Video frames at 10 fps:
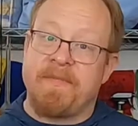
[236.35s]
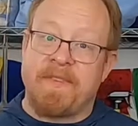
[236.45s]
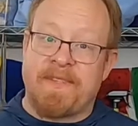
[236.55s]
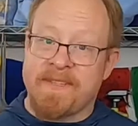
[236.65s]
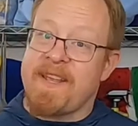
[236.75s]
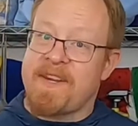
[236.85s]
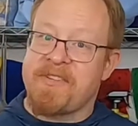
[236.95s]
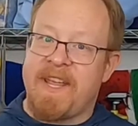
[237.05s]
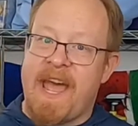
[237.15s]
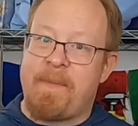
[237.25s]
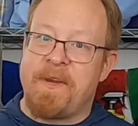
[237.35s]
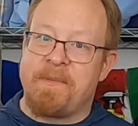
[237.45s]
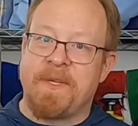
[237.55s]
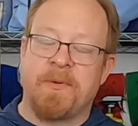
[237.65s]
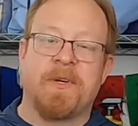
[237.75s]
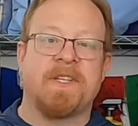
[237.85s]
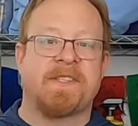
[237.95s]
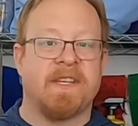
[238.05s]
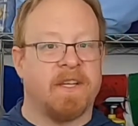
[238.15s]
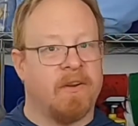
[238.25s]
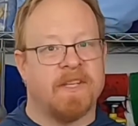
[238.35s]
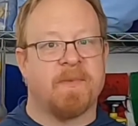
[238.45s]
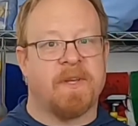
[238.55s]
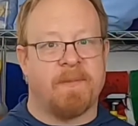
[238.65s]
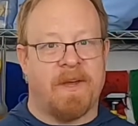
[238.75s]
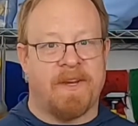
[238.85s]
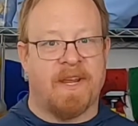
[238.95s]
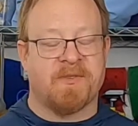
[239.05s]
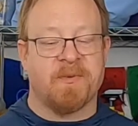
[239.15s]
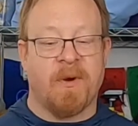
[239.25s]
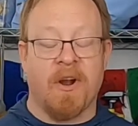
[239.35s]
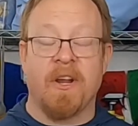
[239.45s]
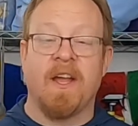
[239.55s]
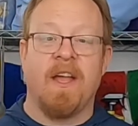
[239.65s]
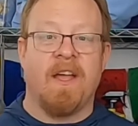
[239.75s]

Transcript: This actually happened to me once in Great Smoky Mountain National Park.